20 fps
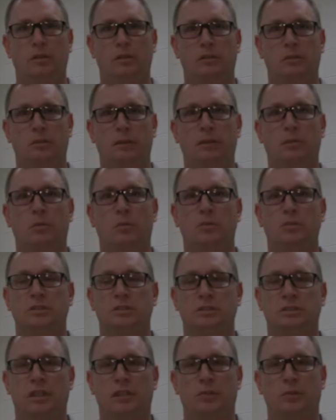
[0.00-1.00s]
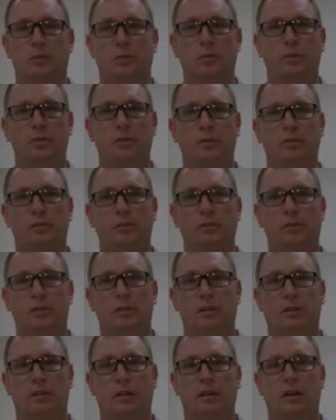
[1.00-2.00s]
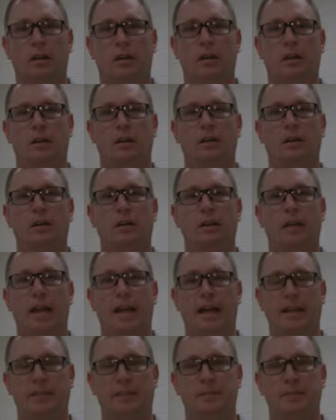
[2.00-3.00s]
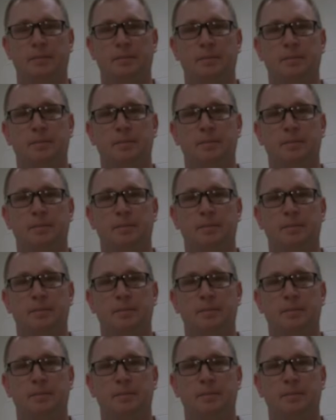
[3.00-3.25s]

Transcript: to be more successful with our class.